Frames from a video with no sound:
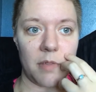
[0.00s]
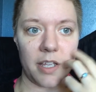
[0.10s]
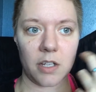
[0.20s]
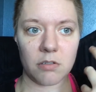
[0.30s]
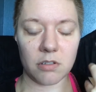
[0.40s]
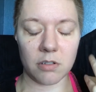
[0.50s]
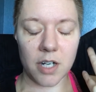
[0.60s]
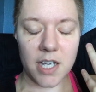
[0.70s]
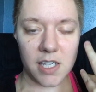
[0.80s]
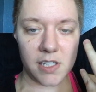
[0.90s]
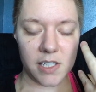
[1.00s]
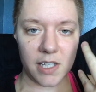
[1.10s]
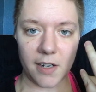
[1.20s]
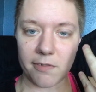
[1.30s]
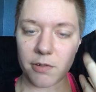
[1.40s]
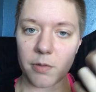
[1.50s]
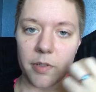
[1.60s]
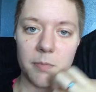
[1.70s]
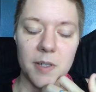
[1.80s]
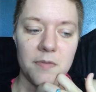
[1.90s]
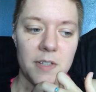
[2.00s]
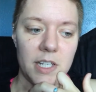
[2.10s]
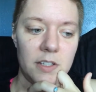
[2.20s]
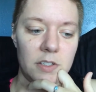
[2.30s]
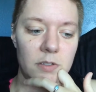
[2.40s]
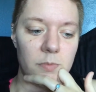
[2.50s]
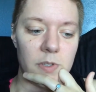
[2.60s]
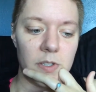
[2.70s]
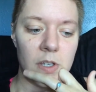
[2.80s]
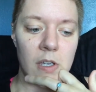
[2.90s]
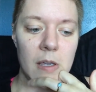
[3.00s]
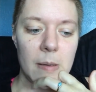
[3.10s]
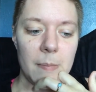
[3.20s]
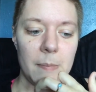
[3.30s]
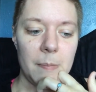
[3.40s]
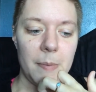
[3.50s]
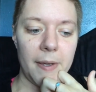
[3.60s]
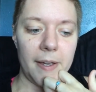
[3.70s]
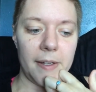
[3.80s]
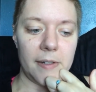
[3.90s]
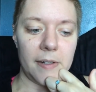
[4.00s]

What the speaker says: like crazy careful with my feeding tubes. But